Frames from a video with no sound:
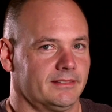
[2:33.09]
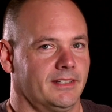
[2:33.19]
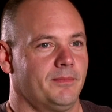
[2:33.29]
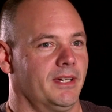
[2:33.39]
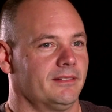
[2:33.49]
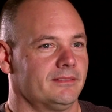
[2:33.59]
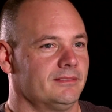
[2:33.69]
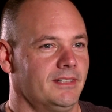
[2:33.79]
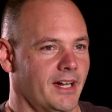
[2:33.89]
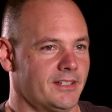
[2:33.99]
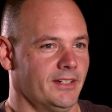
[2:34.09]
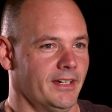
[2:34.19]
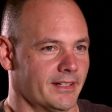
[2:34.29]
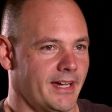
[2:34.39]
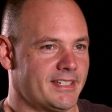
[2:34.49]
I'm like, not
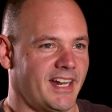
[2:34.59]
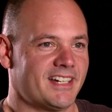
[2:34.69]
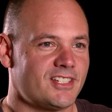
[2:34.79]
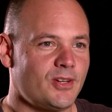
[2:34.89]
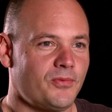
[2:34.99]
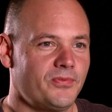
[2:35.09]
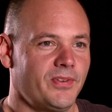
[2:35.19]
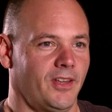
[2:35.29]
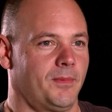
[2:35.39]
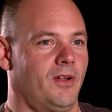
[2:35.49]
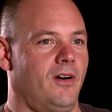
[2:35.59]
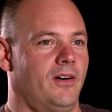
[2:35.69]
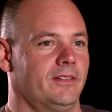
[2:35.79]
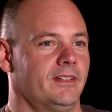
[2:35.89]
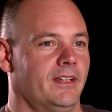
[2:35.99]
good. I said, I just don't feel him at
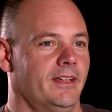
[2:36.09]
all.